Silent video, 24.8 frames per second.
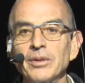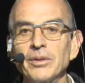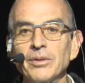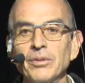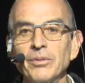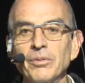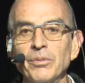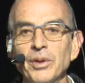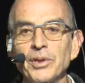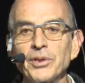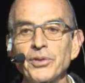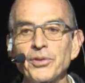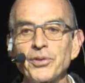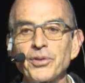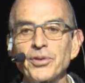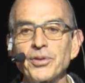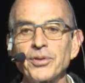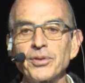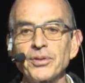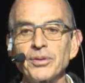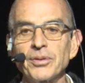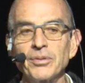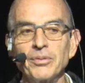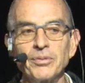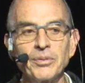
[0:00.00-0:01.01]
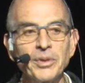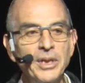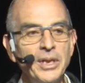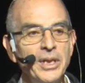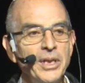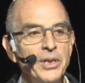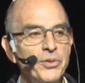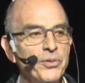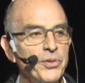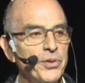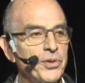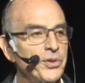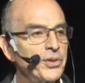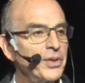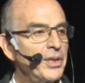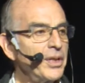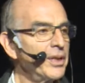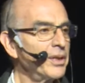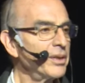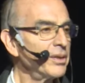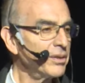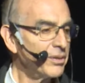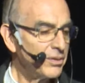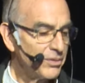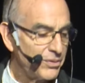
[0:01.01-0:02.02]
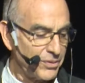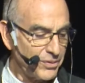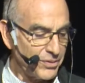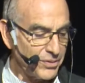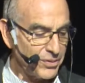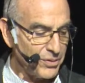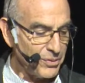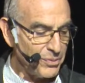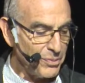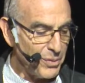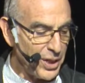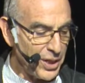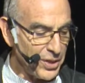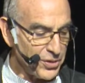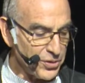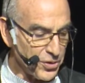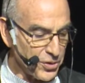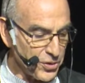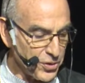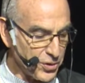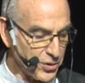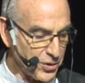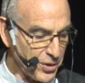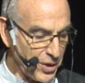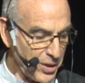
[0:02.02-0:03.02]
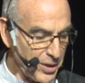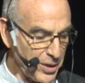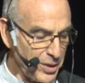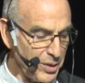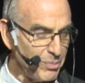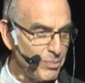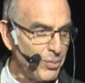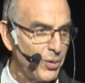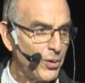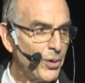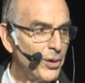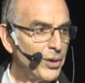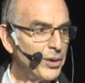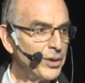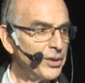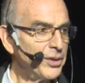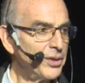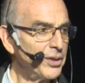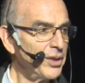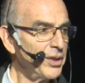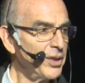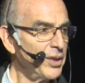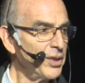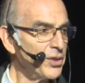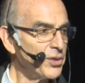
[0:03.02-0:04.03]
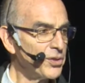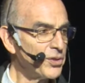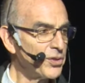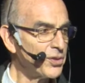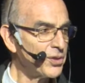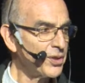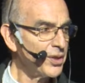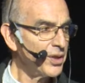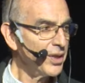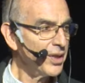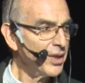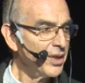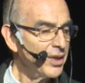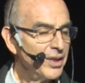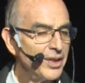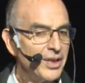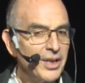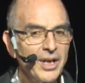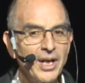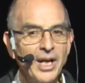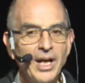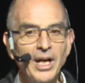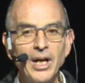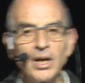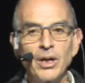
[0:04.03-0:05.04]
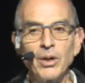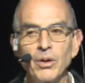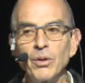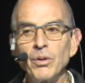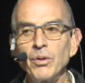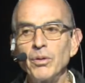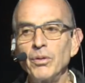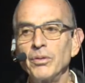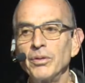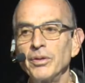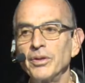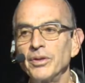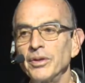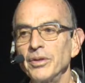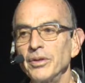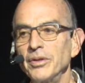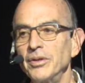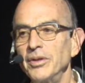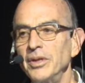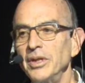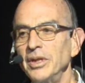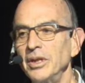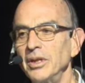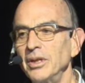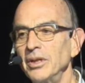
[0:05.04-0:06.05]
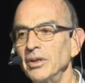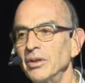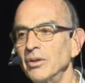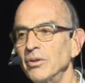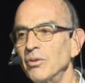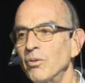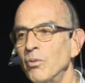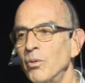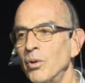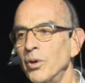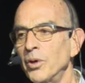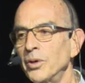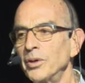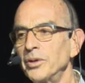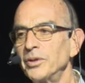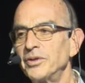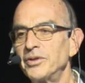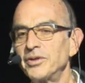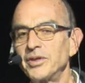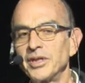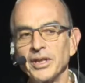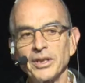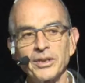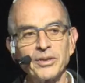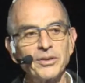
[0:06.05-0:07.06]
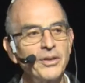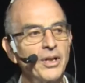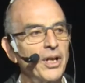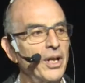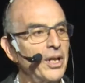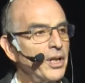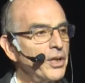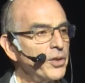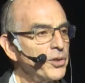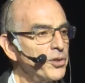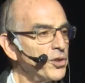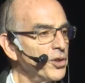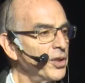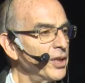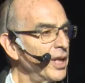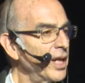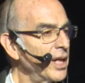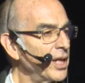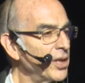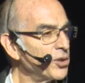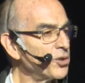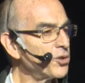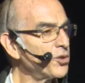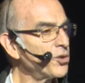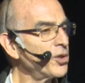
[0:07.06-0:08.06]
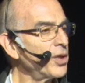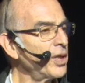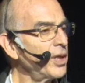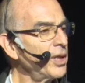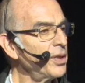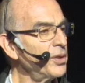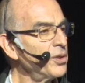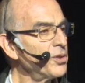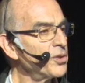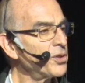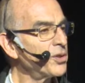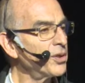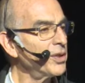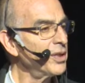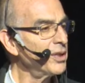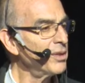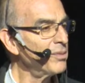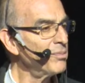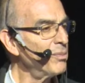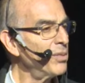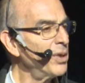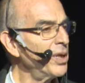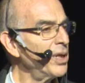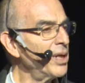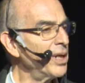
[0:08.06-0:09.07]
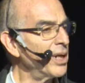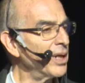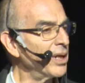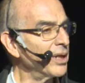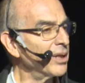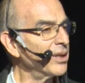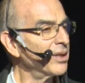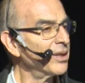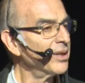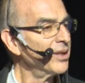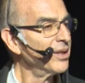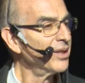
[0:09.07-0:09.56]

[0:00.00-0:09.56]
What's really interesting to me as a starting point is how the word technology has changed in meaning.